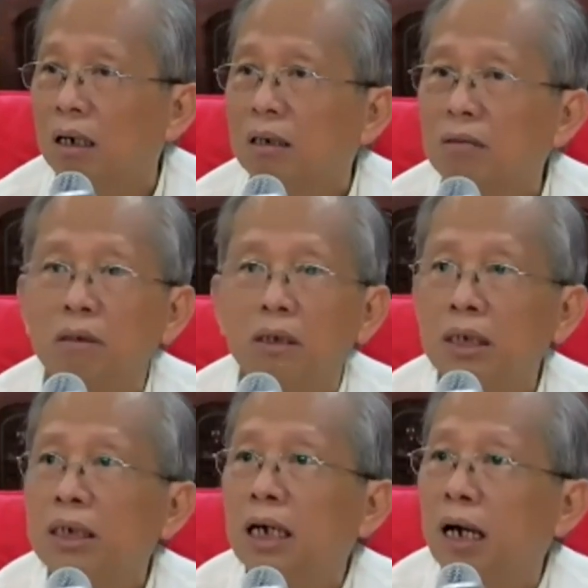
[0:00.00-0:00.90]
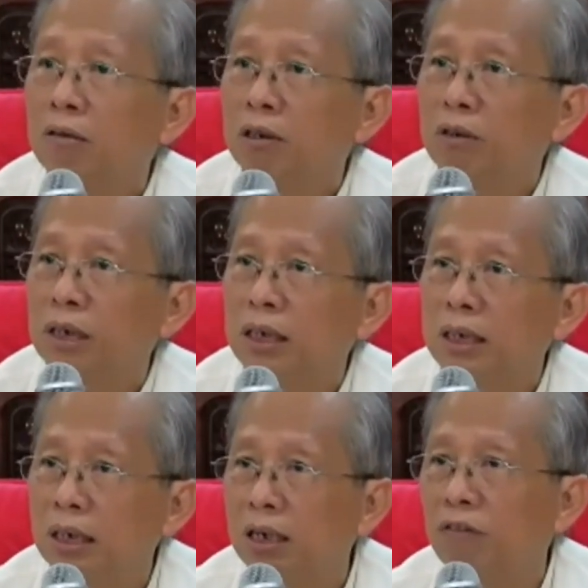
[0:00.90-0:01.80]
You already
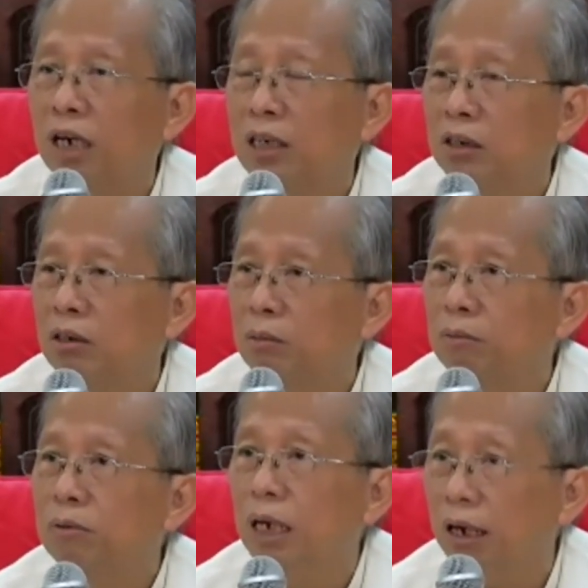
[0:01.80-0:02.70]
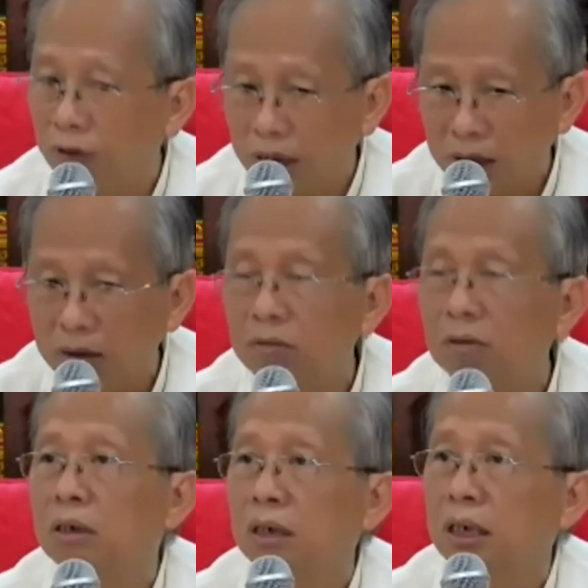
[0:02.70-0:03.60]
cultivating the advice of the Buddha when you
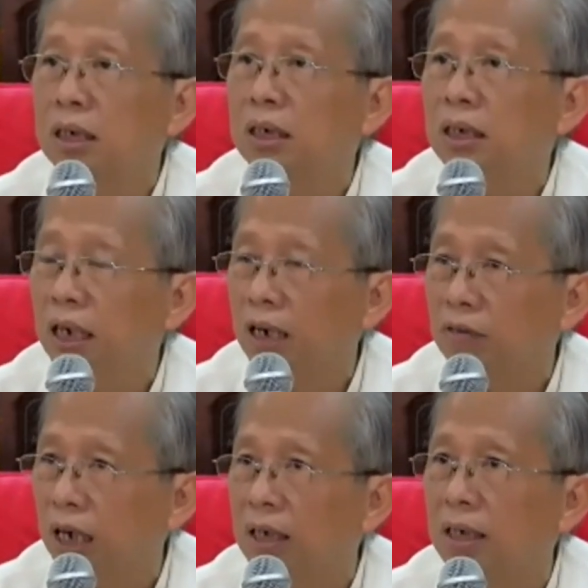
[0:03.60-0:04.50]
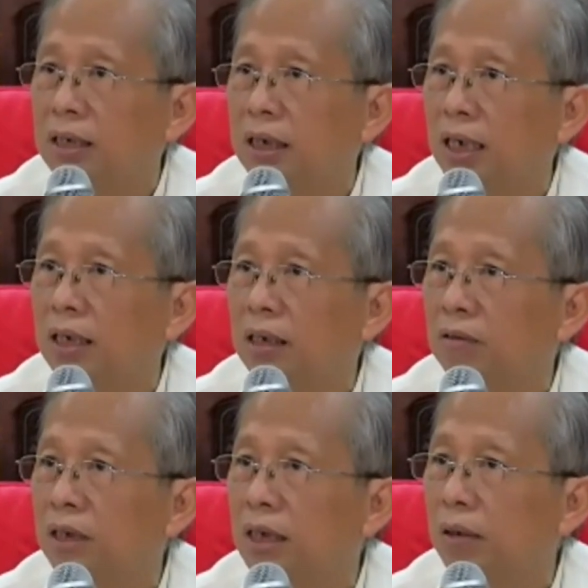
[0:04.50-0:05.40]
already have the understanding
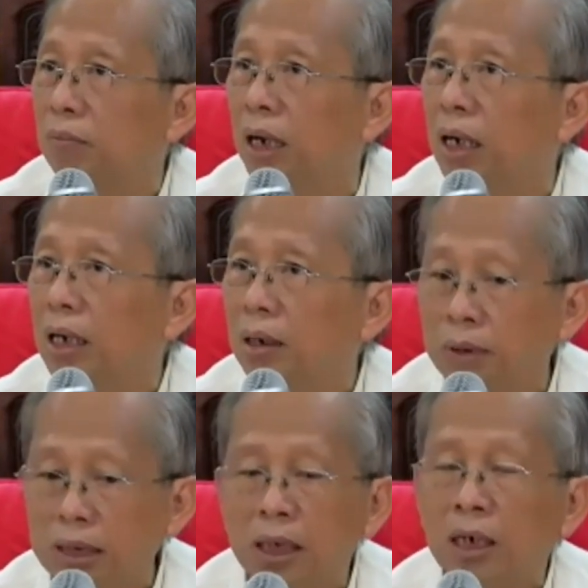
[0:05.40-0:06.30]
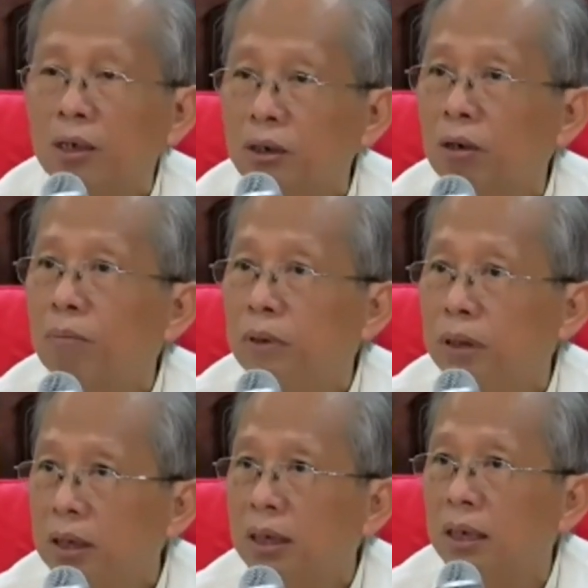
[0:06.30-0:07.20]
of the Dhamma. Means your
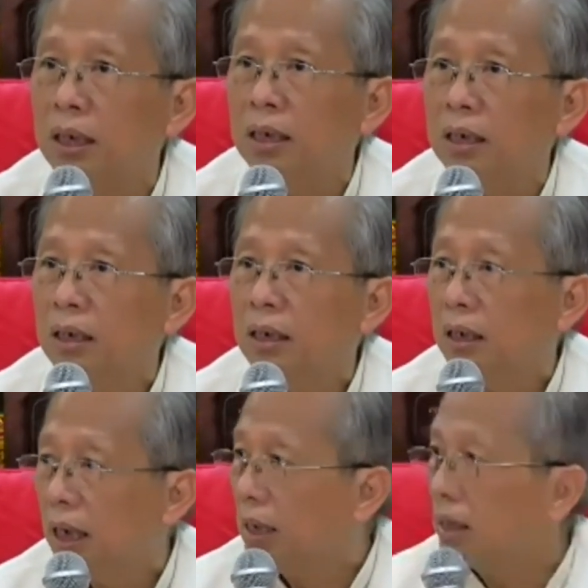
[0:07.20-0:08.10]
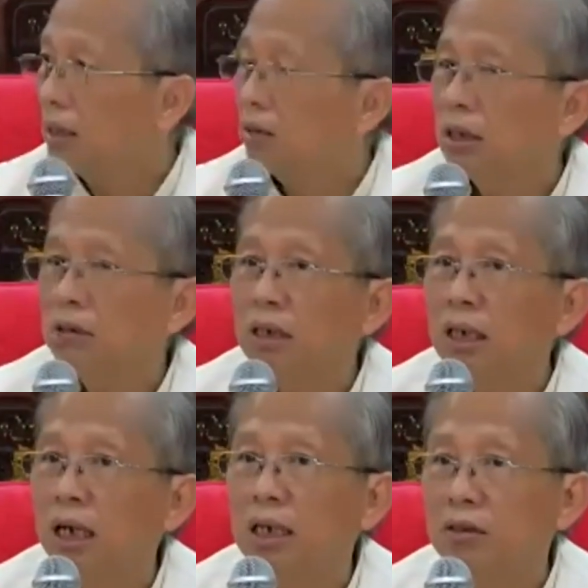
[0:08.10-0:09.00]
merit, like this
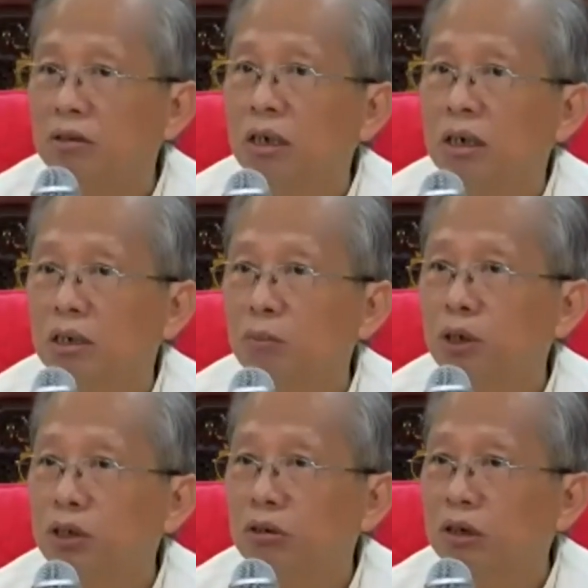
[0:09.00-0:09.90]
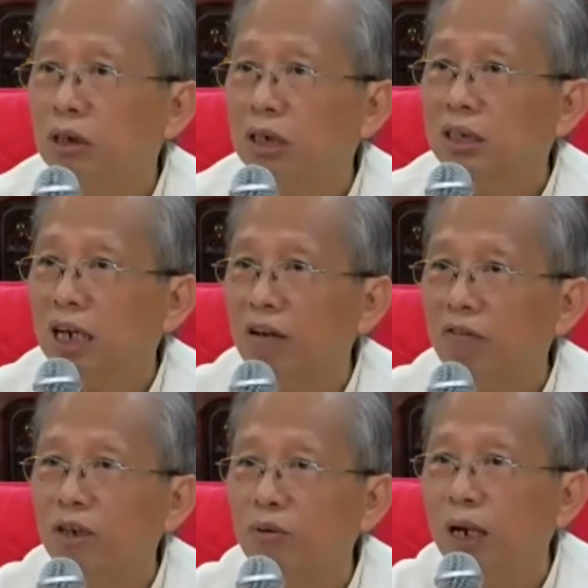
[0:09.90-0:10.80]
retreat, spiritual treasure
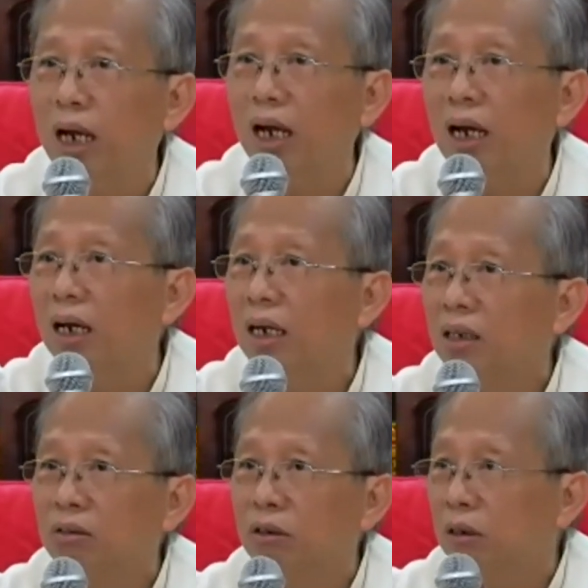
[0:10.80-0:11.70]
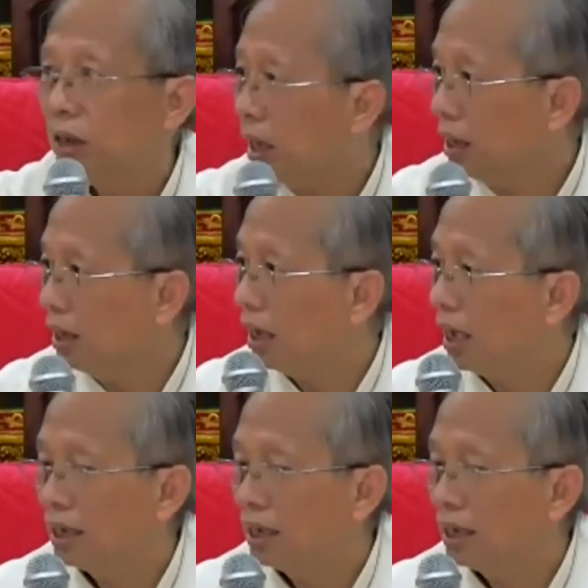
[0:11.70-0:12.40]
everywhere, you already,